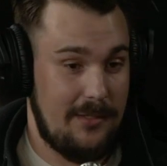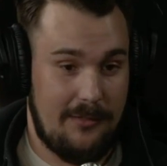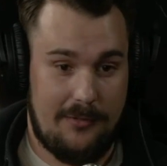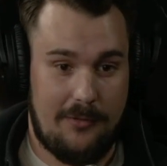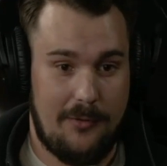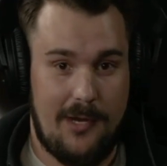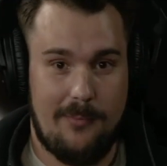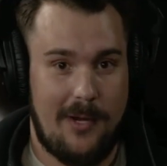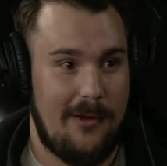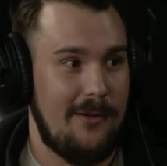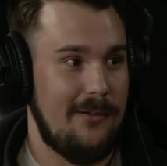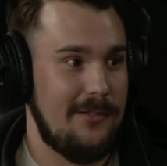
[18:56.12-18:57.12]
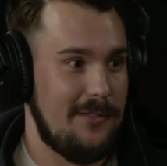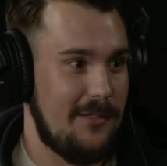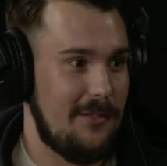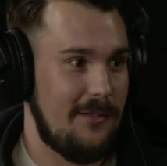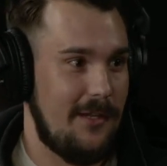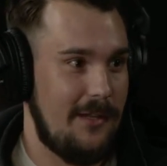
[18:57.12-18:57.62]
to great parents
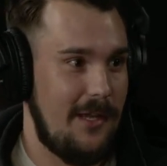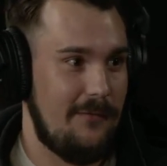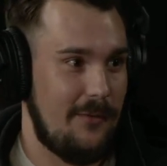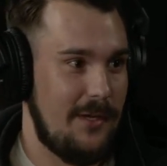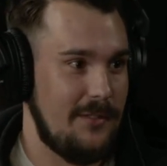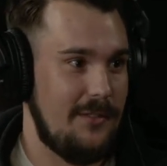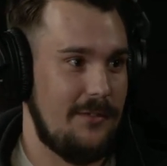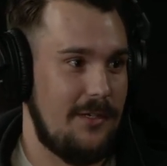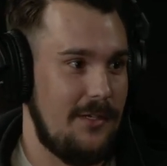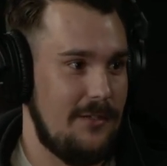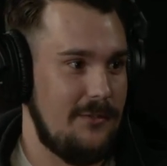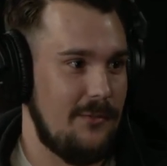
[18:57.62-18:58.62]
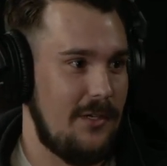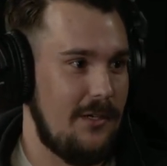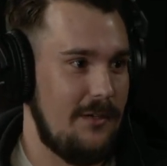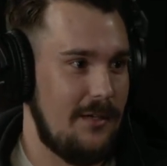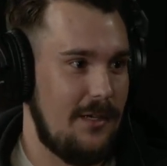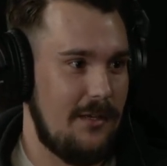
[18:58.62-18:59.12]
and, and they've raised their kids
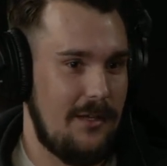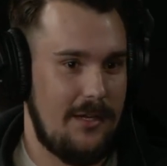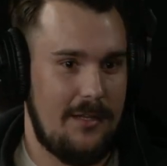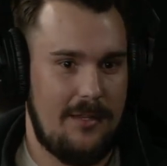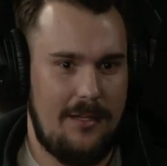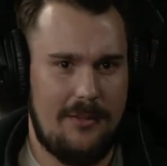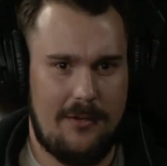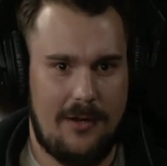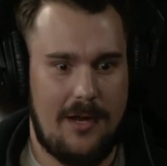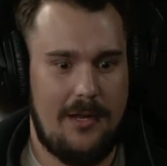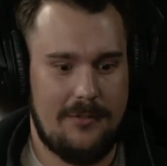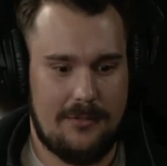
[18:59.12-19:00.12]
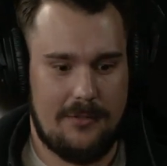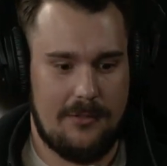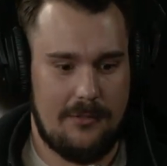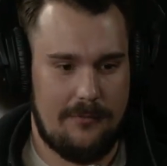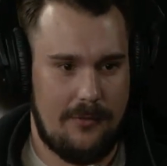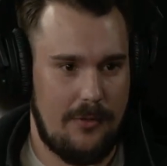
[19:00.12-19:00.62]
well, and I and I think their eyes
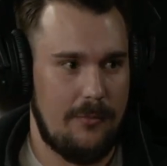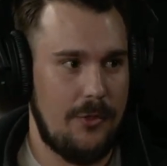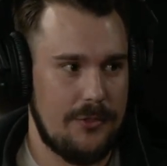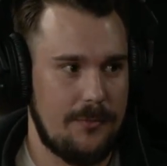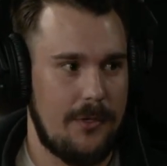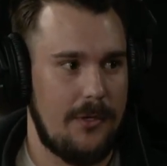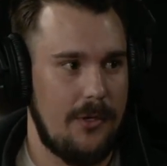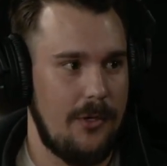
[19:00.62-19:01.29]
are for the most part